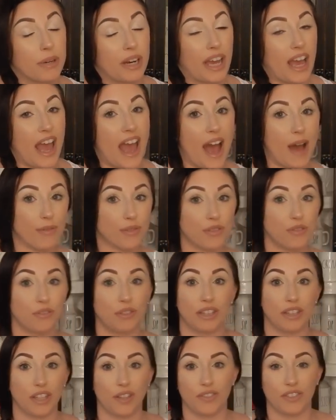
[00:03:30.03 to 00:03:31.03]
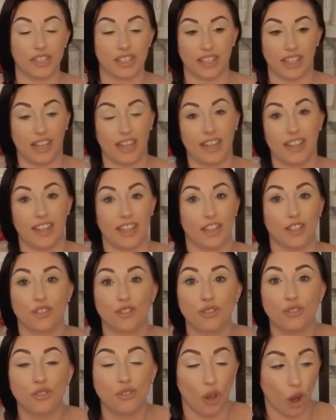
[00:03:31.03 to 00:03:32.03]
But I absolutely love this line. I think
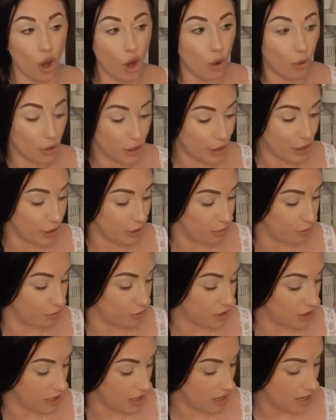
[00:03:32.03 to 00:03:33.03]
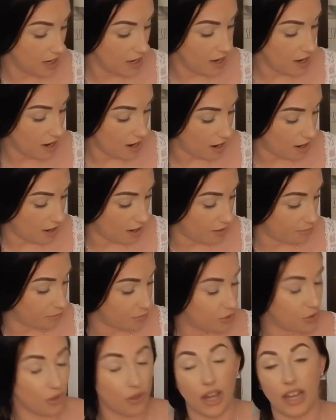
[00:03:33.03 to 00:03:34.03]
it's so cute. Um,
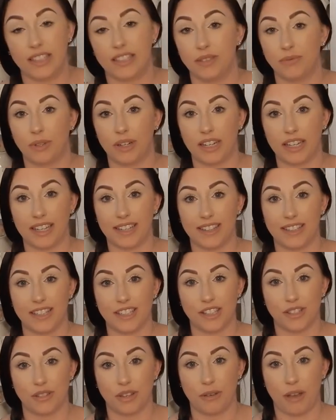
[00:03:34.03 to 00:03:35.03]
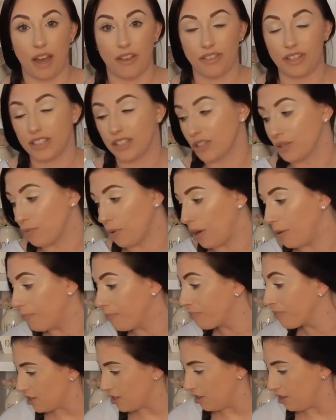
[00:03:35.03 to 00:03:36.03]
so I did want to get these, so I got these as
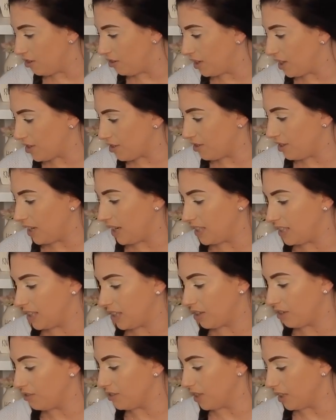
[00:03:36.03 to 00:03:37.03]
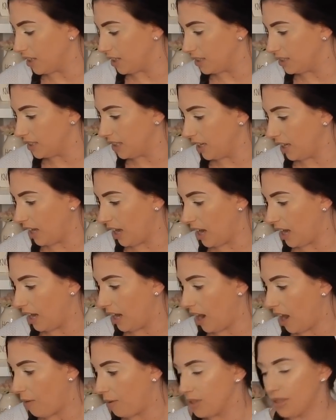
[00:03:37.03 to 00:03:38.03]
well. So yesterday I did go Dunn hunting,
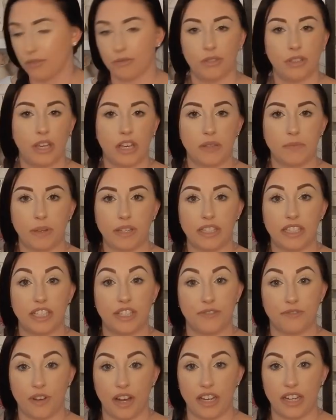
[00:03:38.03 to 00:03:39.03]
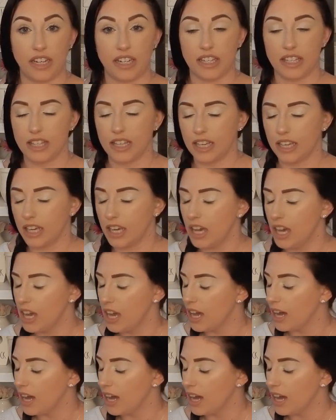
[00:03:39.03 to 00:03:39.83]
and I wasn't really expecting to find anything.